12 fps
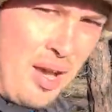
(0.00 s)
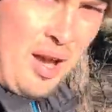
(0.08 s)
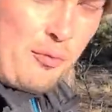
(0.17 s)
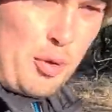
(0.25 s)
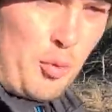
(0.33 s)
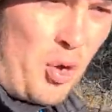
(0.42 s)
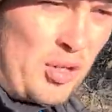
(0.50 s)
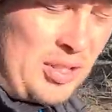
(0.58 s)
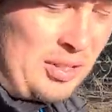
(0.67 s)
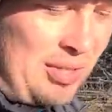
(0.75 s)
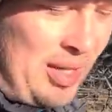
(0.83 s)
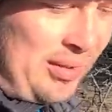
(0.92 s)
I've been wanting
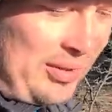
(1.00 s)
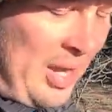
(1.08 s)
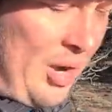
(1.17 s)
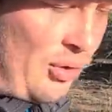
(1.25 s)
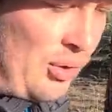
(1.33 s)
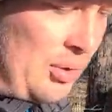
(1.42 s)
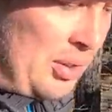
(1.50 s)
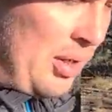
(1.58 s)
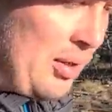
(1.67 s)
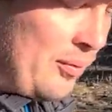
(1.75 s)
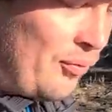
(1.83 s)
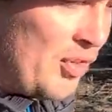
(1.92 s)
to test how good
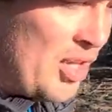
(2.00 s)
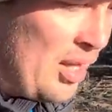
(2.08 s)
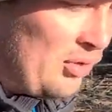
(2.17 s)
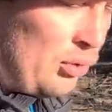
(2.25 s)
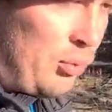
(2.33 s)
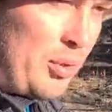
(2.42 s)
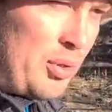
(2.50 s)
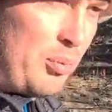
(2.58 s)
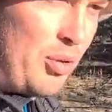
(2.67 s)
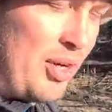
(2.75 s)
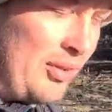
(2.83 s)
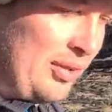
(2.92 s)
the S20
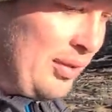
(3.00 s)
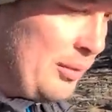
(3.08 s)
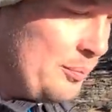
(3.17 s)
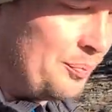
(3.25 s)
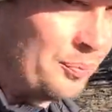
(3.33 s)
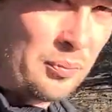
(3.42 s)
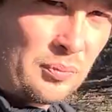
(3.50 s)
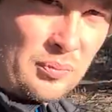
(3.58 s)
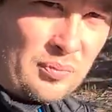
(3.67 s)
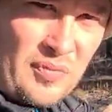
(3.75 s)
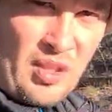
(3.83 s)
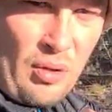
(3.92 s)
Plus,
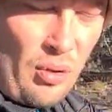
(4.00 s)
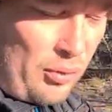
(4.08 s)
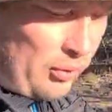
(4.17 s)
or